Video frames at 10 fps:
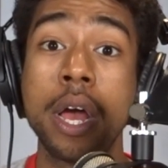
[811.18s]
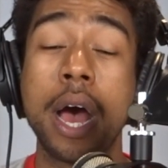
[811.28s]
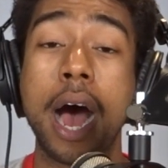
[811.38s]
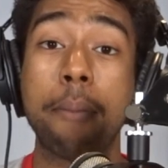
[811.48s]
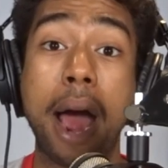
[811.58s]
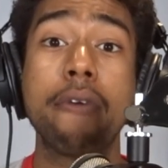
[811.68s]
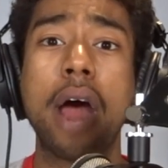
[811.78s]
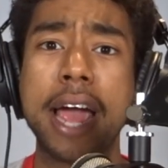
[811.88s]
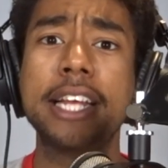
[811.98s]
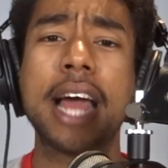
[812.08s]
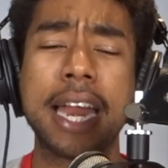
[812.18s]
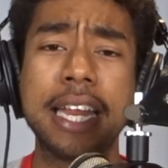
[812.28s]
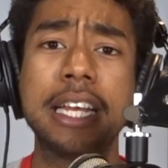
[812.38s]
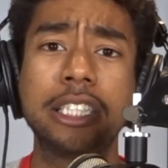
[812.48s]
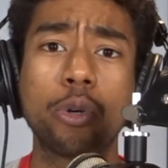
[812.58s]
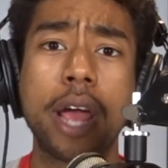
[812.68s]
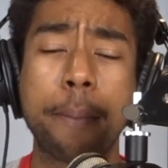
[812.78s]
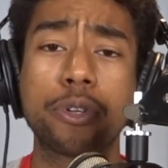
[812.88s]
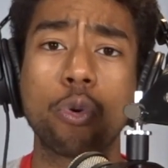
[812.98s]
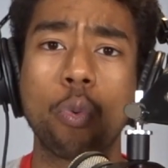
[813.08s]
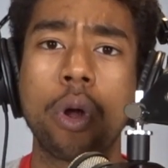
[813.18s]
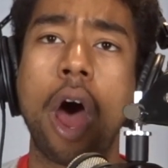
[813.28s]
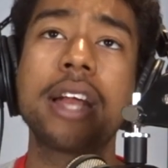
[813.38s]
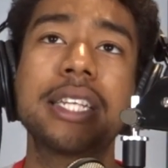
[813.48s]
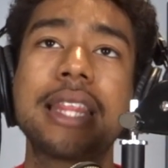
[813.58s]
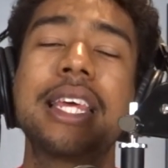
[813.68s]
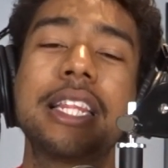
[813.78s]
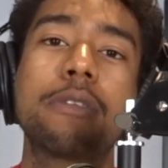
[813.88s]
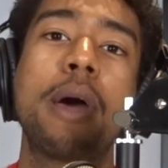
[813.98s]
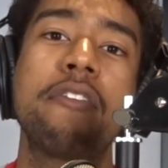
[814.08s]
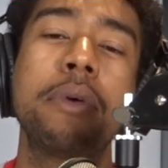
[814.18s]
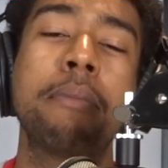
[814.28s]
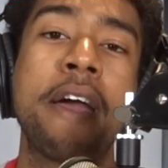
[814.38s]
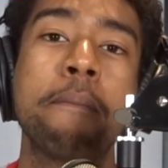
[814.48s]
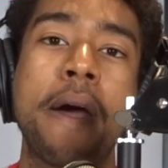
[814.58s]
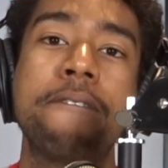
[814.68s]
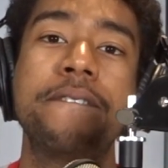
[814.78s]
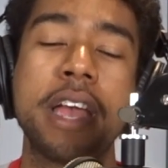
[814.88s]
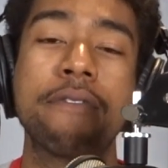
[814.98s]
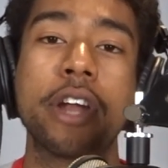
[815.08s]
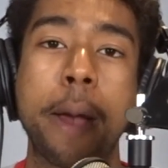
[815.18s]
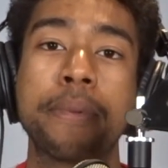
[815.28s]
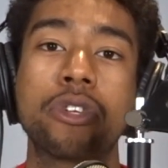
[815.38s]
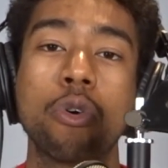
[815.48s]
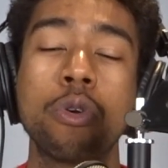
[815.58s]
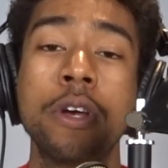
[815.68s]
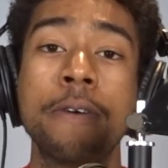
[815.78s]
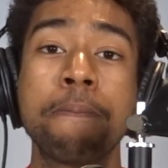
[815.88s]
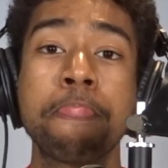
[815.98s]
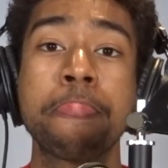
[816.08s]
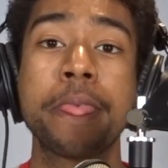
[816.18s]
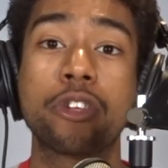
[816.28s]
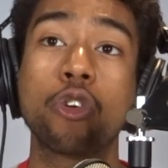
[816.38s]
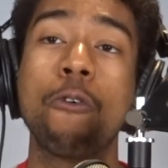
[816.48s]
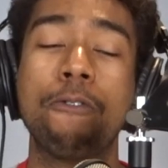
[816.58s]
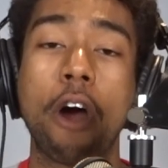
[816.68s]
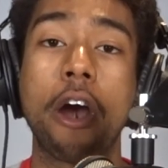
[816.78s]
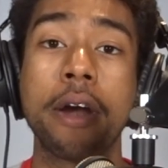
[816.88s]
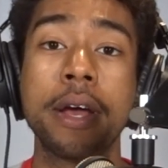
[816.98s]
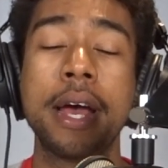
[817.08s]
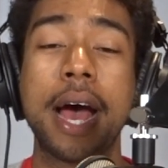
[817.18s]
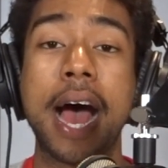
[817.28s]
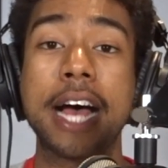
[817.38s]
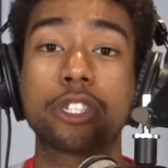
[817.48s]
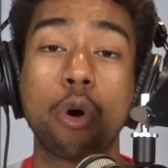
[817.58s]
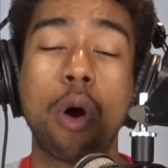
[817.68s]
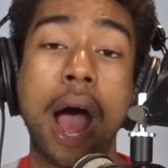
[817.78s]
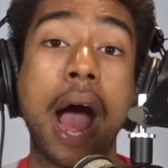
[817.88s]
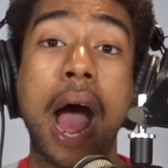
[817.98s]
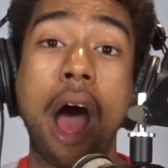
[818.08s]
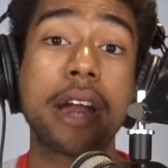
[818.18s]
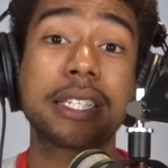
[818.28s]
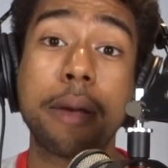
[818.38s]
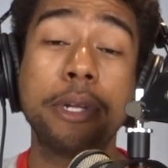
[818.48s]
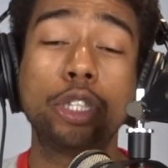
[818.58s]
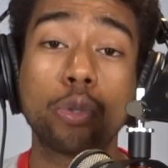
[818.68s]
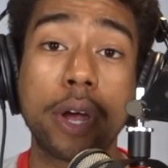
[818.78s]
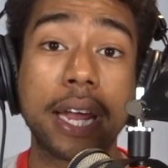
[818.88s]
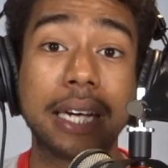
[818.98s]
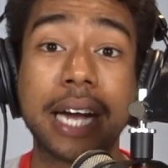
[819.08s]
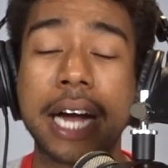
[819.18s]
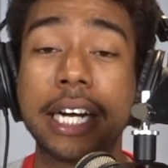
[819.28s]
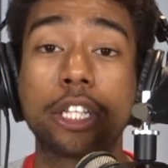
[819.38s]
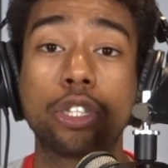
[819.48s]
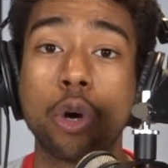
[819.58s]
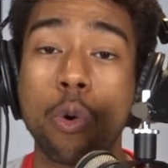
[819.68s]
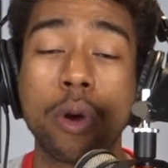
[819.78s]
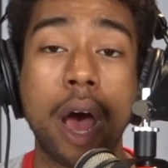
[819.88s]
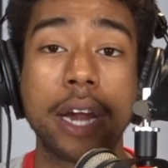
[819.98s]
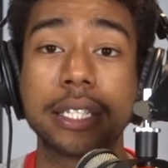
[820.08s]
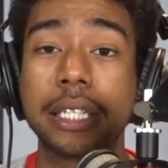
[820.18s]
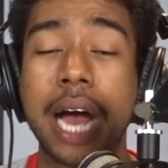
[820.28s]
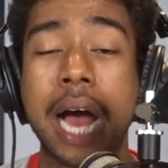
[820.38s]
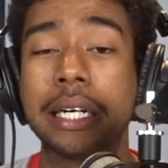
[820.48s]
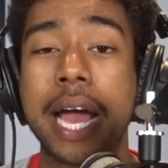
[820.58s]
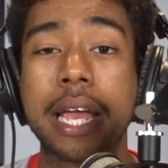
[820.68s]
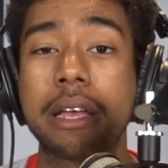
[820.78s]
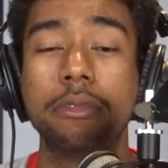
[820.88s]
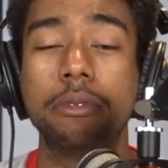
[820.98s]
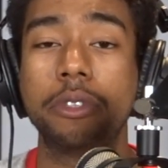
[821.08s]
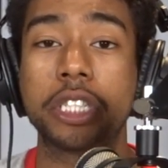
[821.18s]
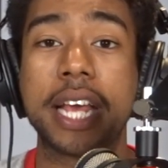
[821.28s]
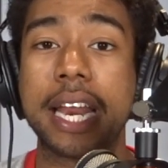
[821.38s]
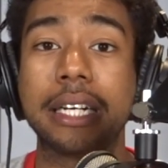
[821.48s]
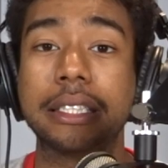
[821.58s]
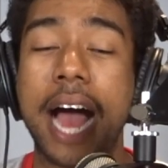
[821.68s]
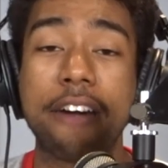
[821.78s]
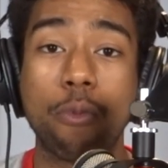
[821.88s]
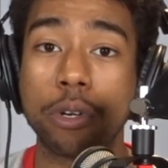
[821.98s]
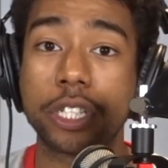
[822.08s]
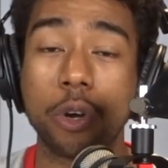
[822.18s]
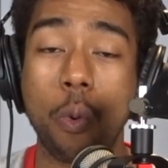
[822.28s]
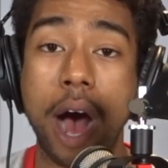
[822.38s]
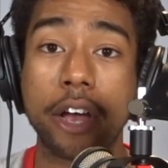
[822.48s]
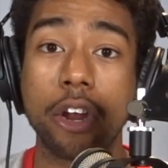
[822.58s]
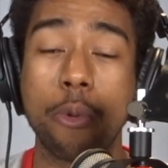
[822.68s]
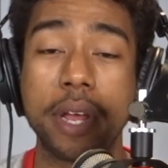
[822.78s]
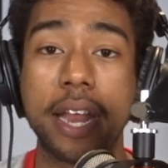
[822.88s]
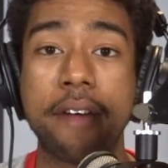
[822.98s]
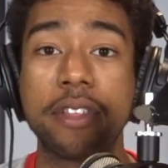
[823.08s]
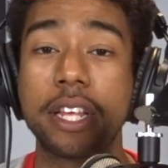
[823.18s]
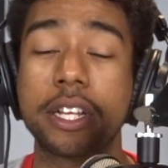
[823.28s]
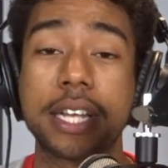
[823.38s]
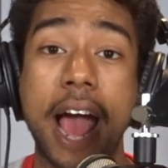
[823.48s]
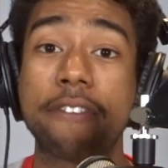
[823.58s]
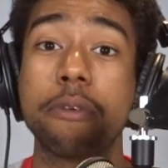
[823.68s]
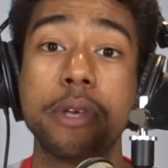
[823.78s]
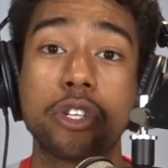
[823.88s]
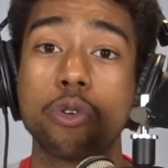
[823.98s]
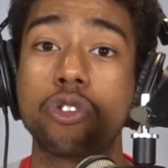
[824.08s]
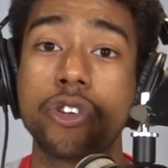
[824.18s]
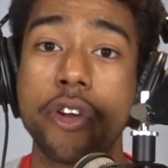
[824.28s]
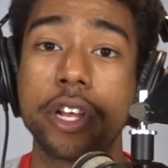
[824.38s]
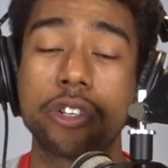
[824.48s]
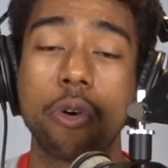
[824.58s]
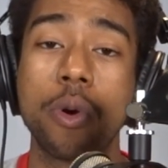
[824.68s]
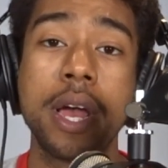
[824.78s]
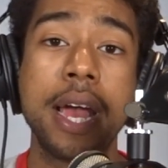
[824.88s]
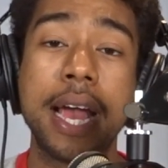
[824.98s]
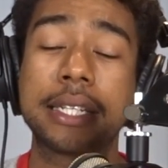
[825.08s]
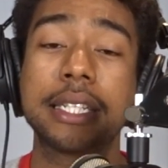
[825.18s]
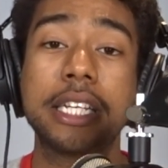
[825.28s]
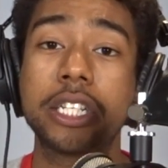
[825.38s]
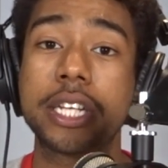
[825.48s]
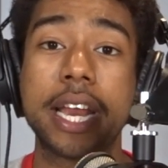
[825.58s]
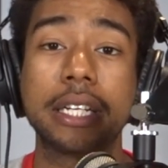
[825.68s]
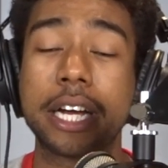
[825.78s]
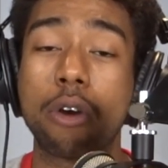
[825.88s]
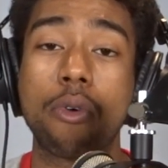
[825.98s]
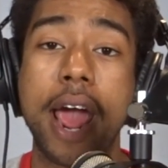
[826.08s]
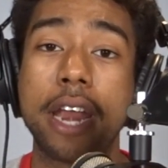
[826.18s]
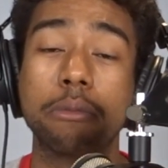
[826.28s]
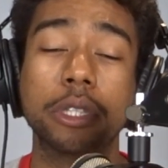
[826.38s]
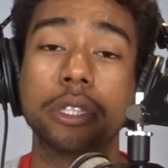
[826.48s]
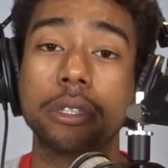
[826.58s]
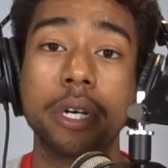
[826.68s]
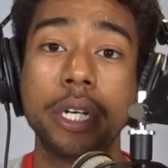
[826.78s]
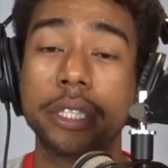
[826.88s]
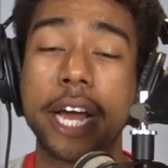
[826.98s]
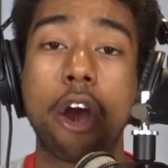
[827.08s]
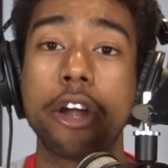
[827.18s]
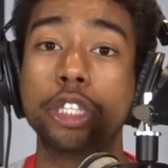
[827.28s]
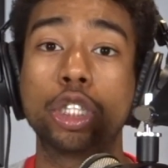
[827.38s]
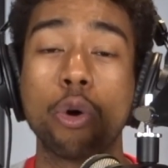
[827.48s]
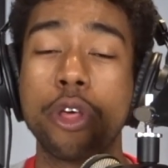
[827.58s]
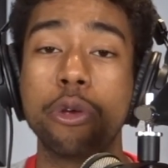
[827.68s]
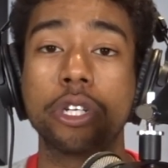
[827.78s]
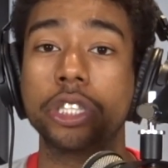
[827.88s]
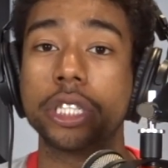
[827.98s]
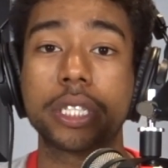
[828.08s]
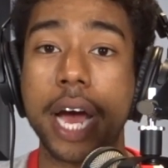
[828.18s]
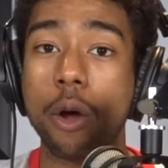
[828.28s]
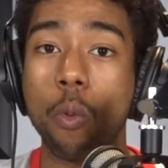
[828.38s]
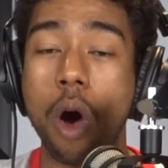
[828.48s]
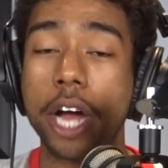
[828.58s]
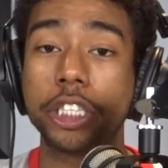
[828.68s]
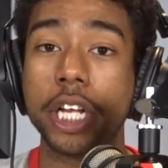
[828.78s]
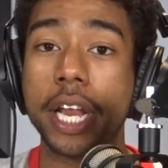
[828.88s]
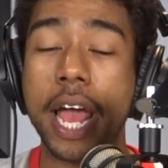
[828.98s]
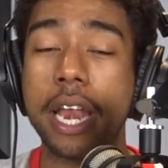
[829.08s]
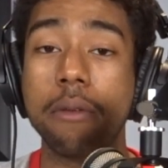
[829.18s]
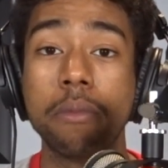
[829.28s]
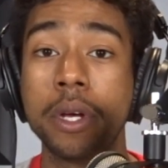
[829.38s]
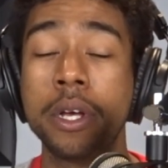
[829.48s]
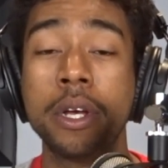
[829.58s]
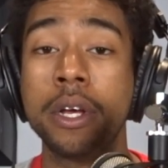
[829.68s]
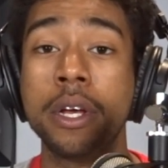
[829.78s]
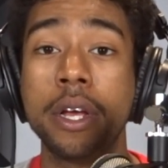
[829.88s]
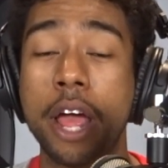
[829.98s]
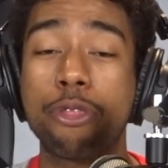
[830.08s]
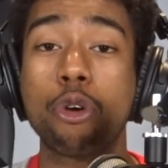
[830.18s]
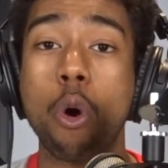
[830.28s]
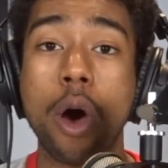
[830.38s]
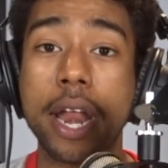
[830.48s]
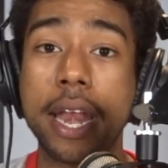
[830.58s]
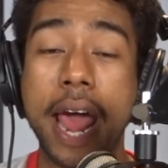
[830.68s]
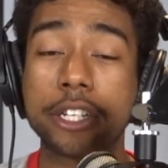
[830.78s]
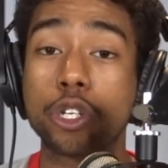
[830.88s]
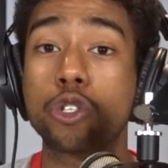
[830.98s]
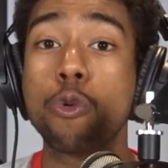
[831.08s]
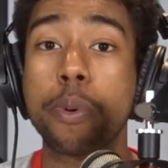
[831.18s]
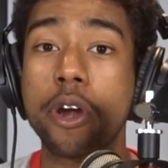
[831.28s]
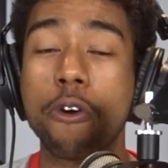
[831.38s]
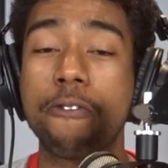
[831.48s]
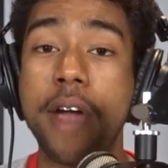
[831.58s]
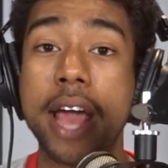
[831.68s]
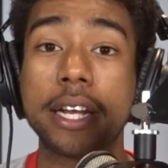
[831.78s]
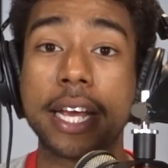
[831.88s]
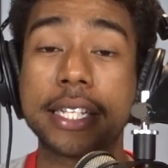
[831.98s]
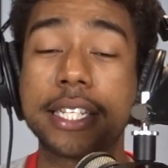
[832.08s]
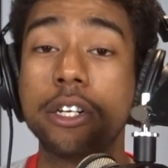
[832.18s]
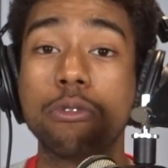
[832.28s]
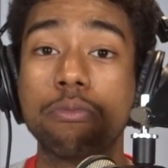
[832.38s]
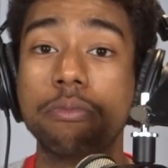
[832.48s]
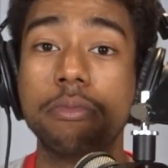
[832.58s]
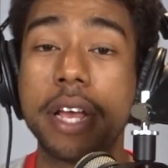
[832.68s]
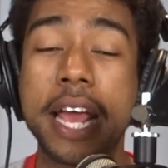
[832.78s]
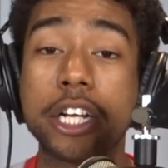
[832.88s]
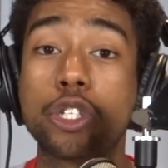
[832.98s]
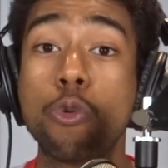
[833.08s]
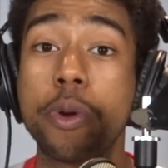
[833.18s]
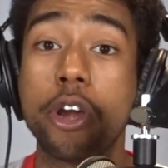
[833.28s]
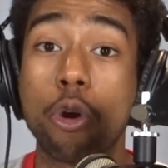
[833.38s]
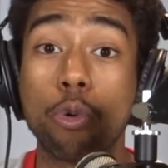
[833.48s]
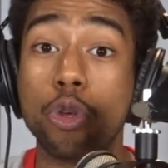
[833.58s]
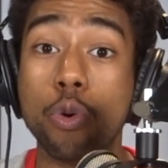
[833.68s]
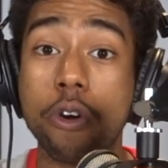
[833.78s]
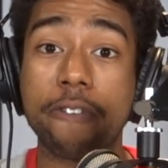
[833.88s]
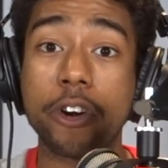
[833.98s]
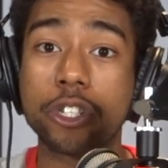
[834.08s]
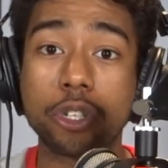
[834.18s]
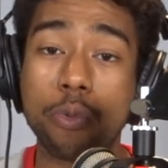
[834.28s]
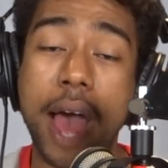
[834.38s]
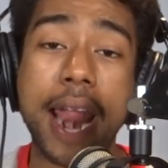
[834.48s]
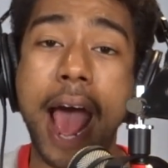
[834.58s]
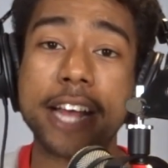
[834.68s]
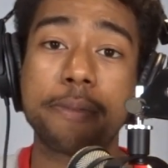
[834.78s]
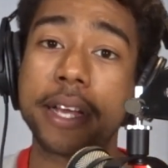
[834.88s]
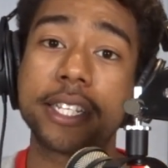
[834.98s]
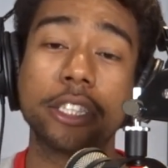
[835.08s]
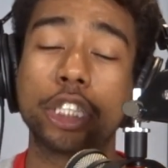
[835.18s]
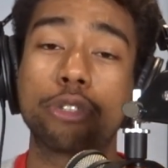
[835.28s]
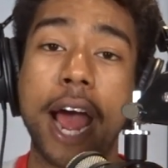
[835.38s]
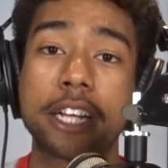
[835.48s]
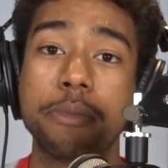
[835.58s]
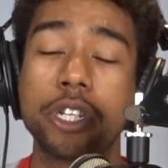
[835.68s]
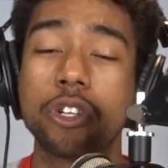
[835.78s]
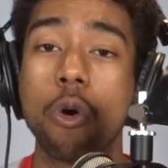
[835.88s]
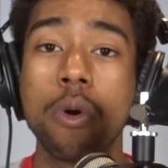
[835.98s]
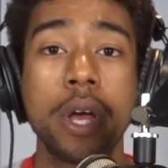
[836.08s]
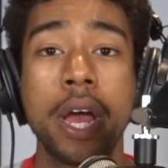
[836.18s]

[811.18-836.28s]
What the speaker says: I did enjoy episode 1. Honestly, I think this might have been my favorite episode so far. Honestly, I'm enjoying it. I like the tone. Honestly, I like just getting a laugh once in a while. You know what I mean? Everything doesn't have to be so serious. So it's nice just getting like a random little lighthearted show that you can just kind of watch and throw on. And as a superhero fan, like it's still in a superhero universe. So that aspect still attracts me. So